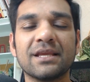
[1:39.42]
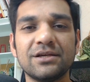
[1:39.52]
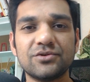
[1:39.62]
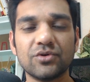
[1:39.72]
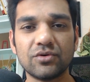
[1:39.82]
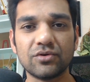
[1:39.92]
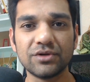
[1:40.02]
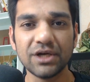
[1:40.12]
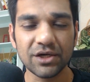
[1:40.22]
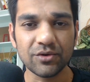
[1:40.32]
So
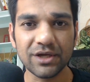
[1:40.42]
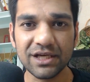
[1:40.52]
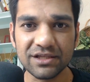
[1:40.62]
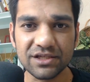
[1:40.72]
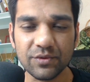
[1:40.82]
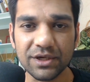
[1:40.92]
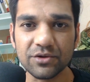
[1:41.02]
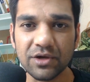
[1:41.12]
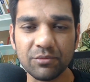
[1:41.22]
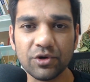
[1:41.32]
today in this
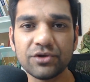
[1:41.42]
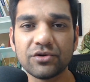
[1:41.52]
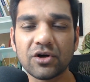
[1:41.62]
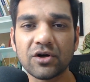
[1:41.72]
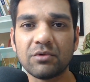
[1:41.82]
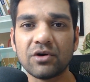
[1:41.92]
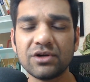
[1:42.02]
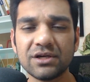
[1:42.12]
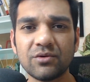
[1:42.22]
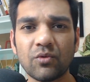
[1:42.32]
video, I'm going to talk
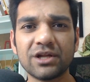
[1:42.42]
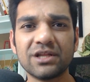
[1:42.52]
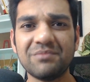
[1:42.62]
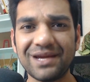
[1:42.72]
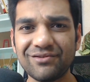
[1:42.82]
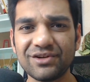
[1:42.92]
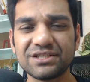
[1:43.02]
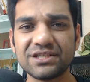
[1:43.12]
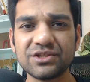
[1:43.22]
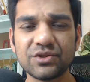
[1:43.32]
about what are the main
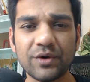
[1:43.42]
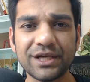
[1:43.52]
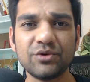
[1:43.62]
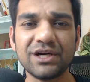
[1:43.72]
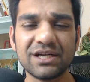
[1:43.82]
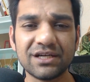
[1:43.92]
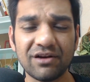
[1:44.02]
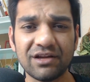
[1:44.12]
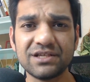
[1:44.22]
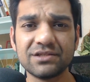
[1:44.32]
reasons why you get a
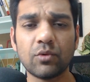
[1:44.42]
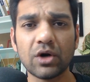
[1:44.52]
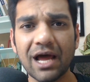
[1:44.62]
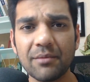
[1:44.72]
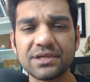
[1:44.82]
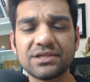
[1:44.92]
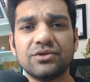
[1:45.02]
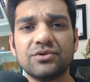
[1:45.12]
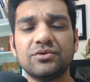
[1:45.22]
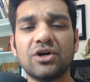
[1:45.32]
cravings, what happens
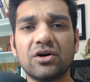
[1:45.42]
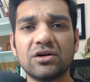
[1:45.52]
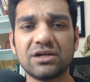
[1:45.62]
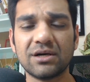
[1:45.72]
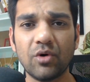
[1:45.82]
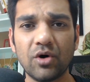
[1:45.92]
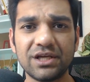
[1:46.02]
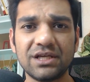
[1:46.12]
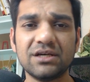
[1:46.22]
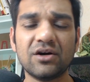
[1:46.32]
into your
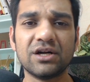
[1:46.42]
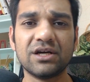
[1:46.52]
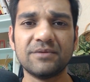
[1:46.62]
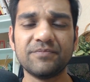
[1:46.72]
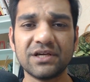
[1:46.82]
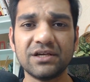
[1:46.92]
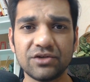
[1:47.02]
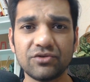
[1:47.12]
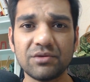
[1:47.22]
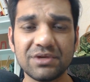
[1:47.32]
body on a
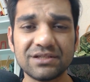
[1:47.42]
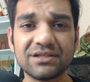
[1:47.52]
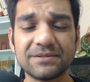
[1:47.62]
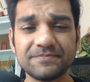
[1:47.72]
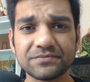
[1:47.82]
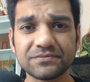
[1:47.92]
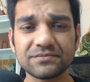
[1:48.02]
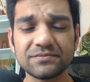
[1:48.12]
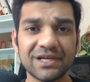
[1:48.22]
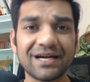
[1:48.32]
day-to-day basis.
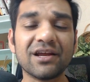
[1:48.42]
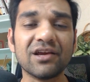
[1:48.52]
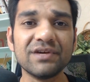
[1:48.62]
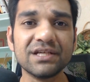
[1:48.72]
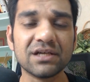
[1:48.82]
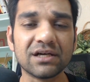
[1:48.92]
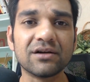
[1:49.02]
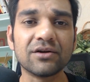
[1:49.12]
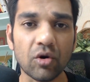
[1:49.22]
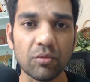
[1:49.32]
Cravings are
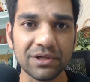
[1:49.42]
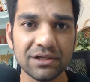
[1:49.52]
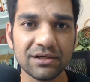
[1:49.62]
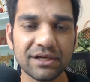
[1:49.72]
normal.